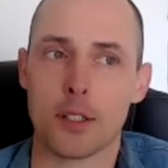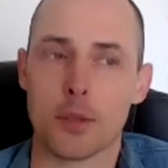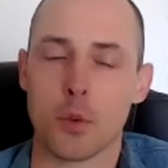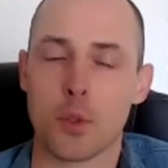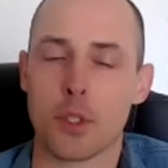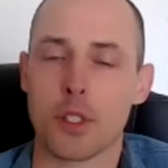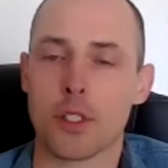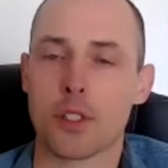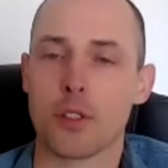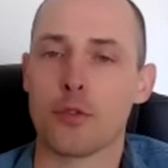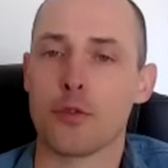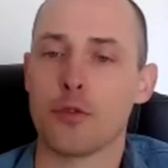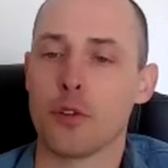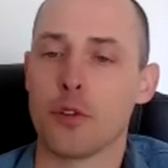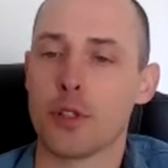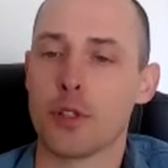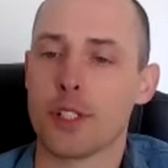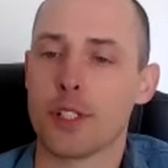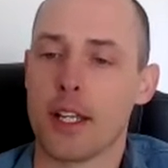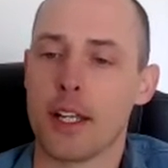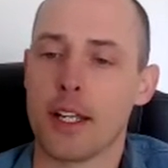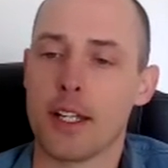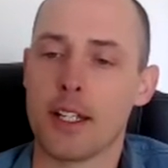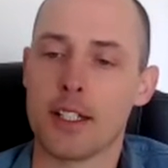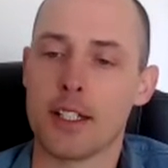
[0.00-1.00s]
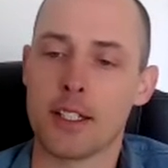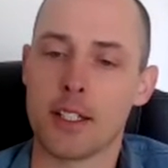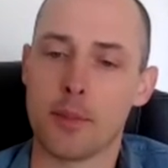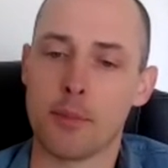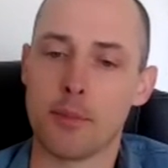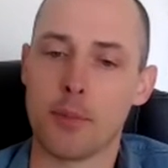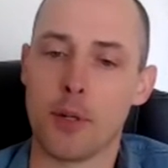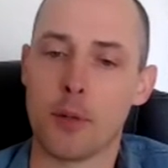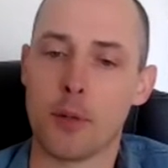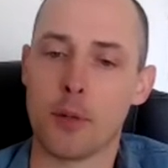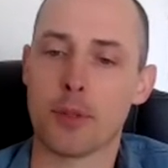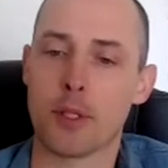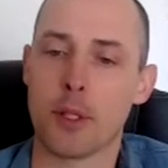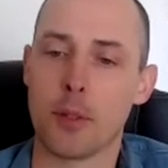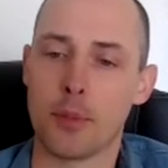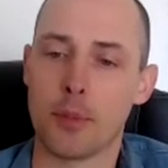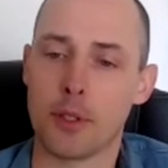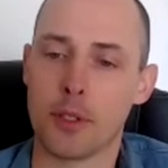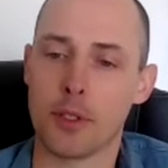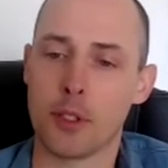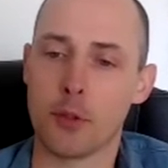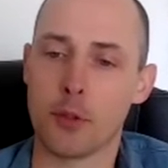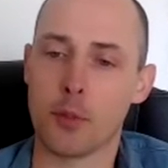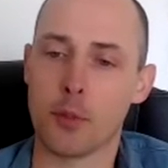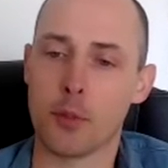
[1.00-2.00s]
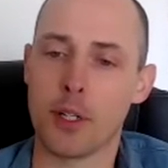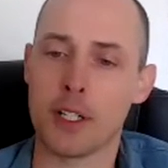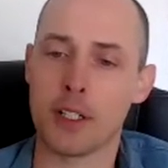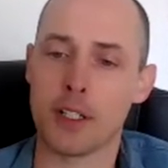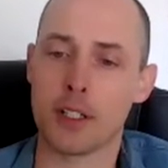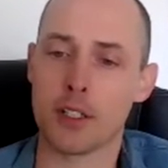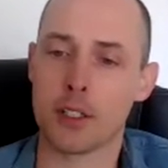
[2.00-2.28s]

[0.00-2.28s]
what's the first age that pops up in your mind?